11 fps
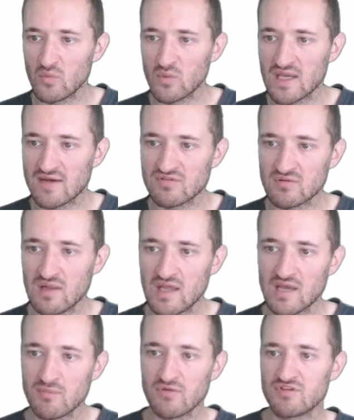we have to
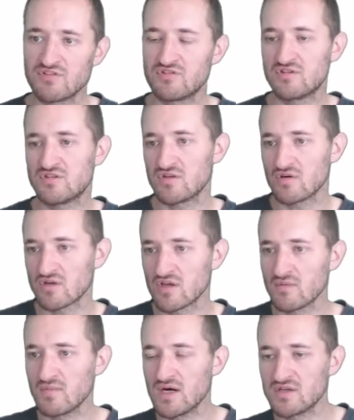rely upon the Docker
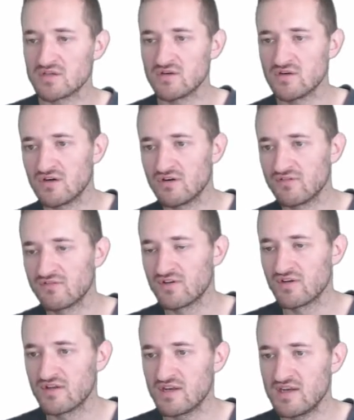command of
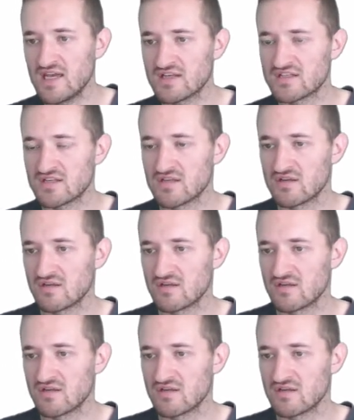net